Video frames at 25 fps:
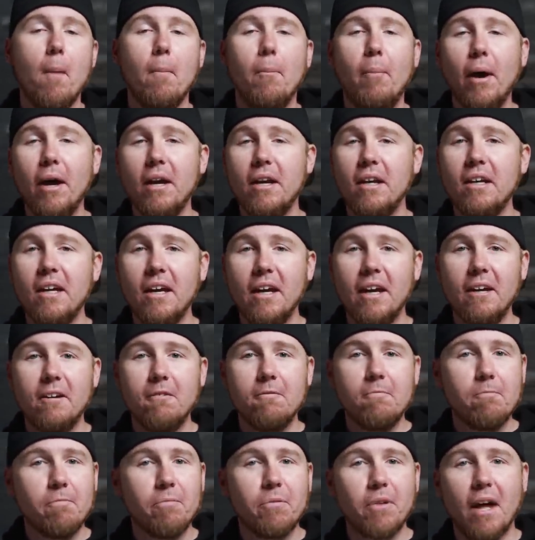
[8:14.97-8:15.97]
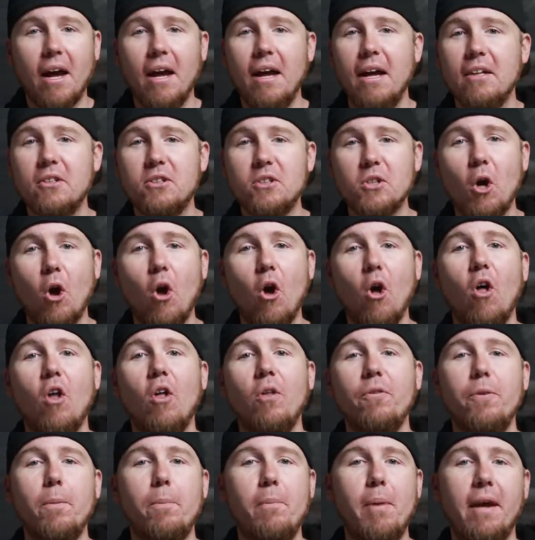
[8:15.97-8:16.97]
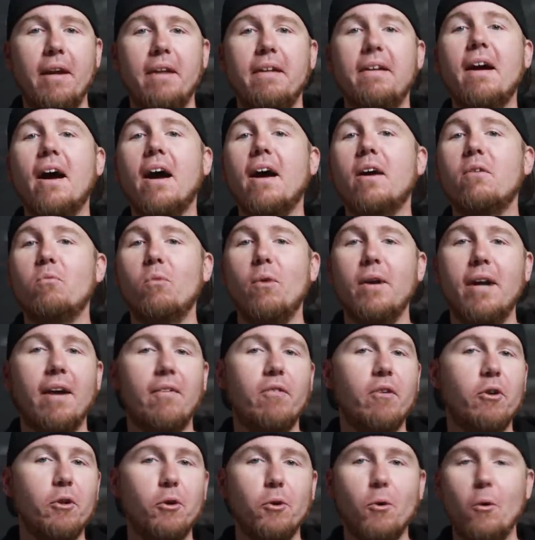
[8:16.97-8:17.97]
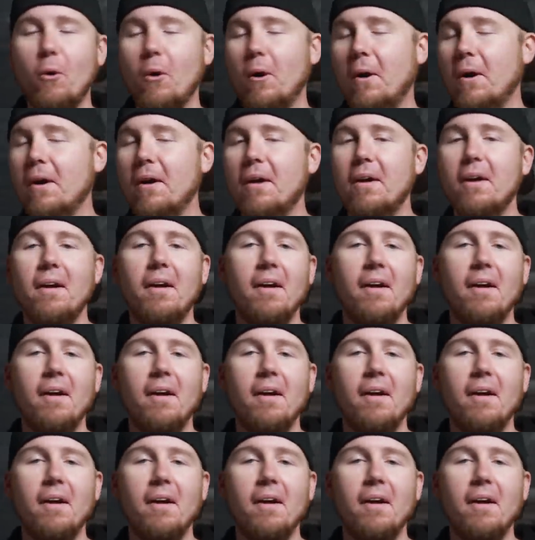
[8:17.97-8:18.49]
But again, it's all depending on whatever your